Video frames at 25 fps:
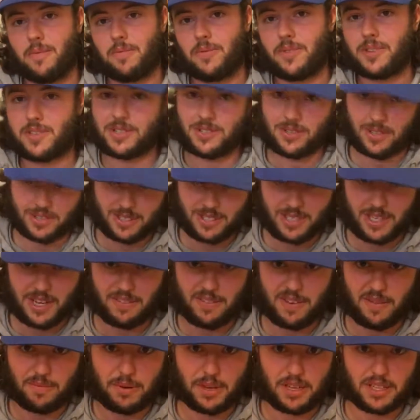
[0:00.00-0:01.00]
This is all
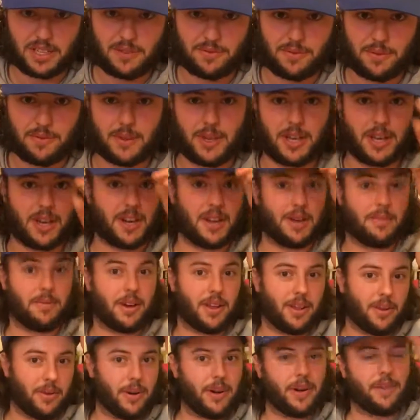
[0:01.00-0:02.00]
stuff I picked up from the internet,
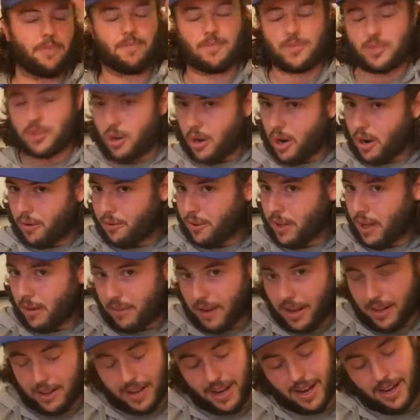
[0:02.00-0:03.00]
by the way. So hopefully I'm
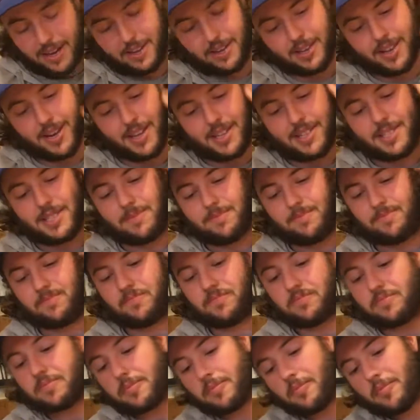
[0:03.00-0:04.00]
not lying to you guys.
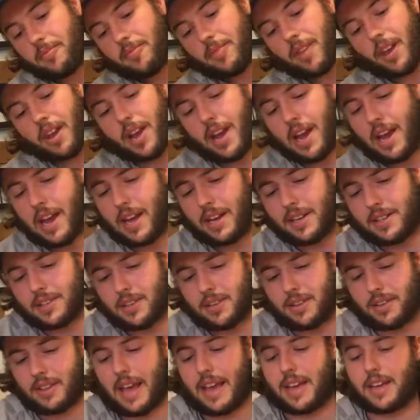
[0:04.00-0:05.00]
And
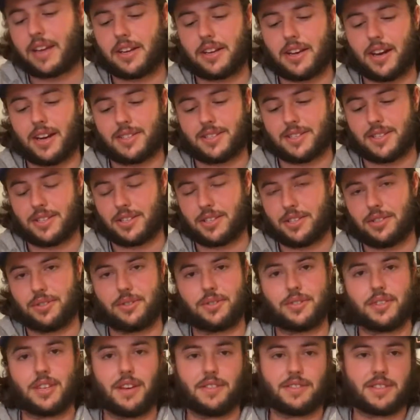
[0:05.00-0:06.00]
that could cause
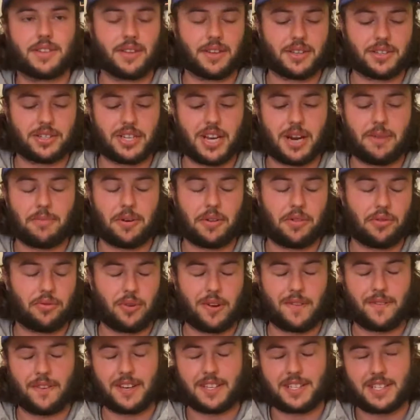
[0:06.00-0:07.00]
issues. If something's chambered in
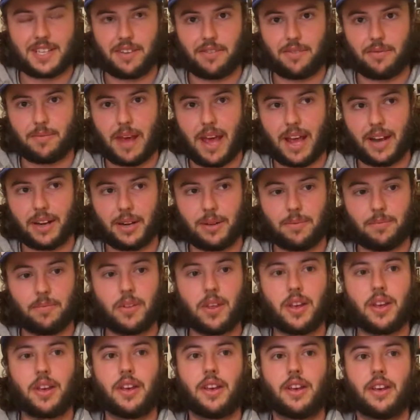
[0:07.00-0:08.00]
357 Magnum,
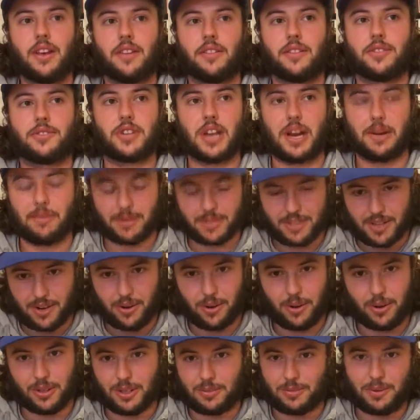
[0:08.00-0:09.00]
the chamber is going to
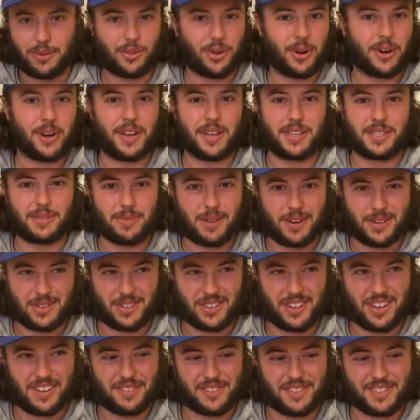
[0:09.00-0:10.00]
hold up to 38 Special,
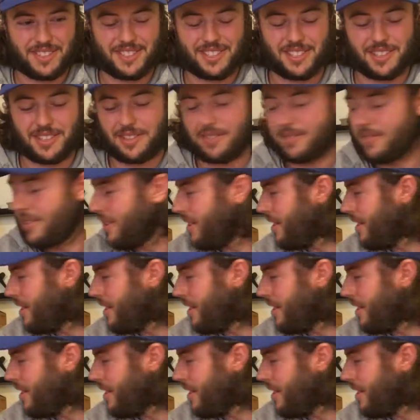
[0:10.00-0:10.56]
obviously.